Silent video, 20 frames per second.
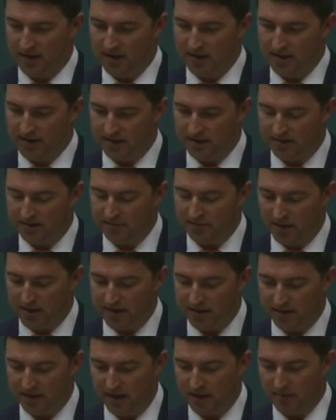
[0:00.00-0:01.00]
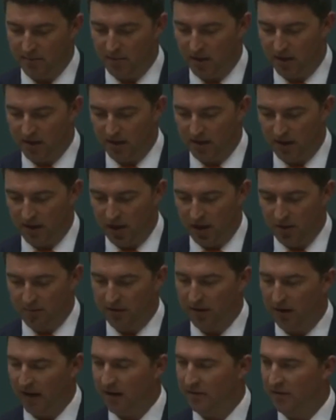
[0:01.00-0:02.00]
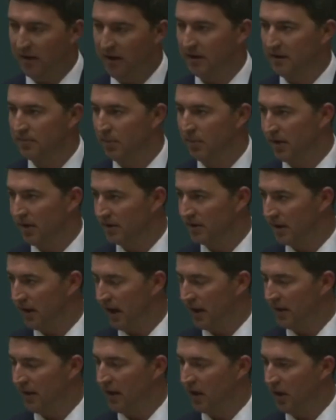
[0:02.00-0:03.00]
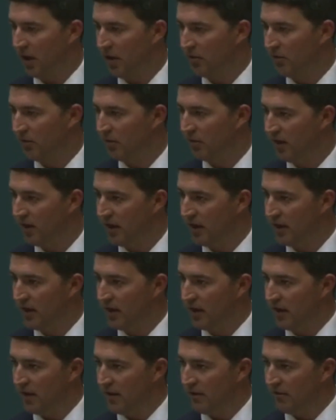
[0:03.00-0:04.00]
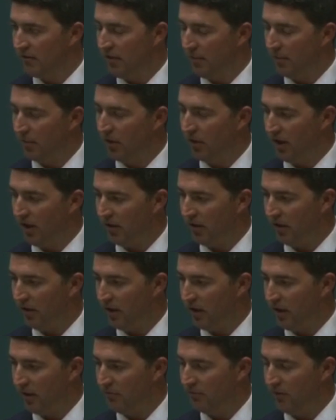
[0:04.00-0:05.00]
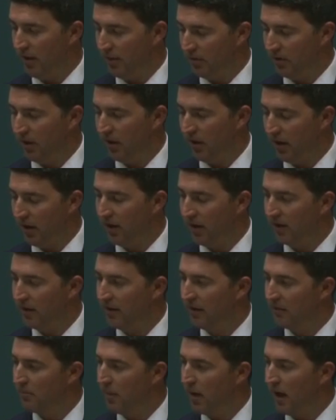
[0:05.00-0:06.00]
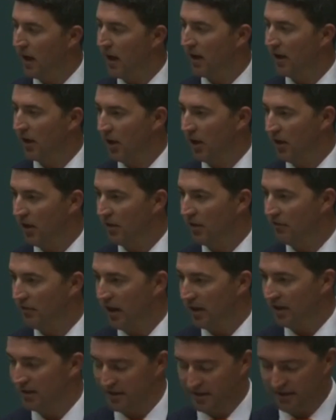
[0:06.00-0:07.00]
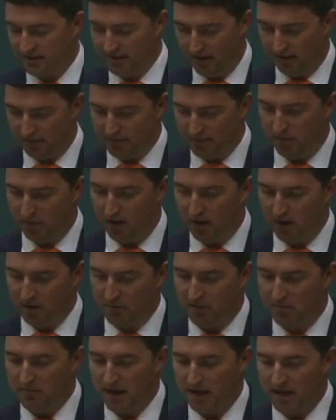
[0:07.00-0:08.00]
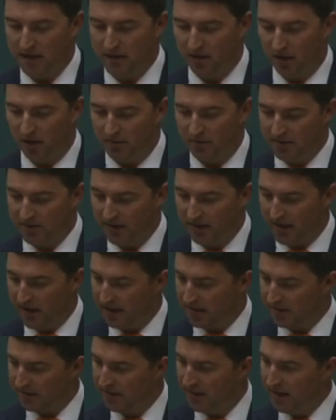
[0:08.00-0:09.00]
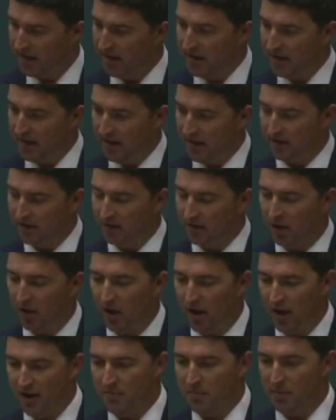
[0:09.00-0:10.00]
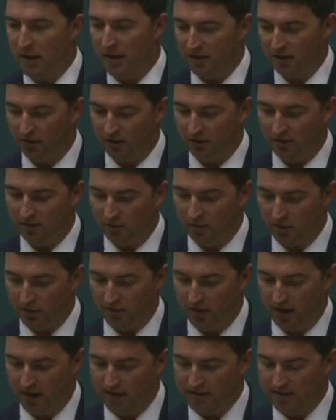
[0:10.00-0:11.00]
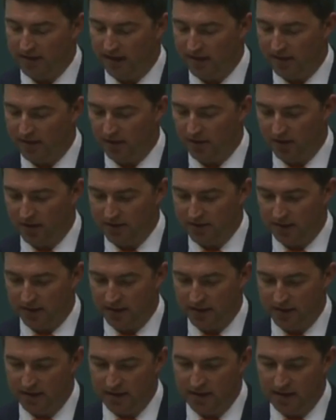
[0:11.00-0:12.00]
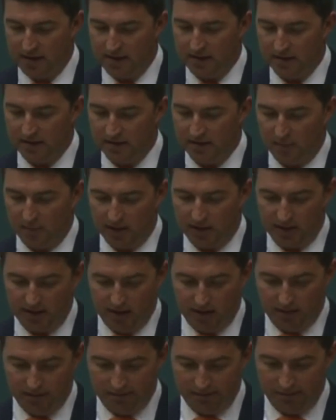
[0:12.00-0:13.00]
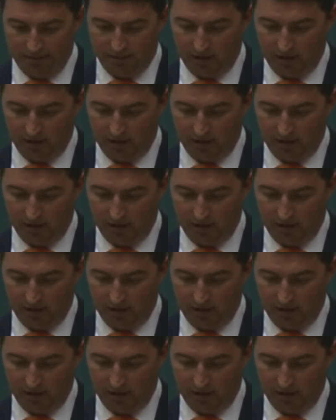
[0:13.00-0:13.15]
This has been seen in my hometown of Alice Springs, and the local reptile park owner, Rex, has spoken to me many times. He has entire bins full of hand sanitizer that has been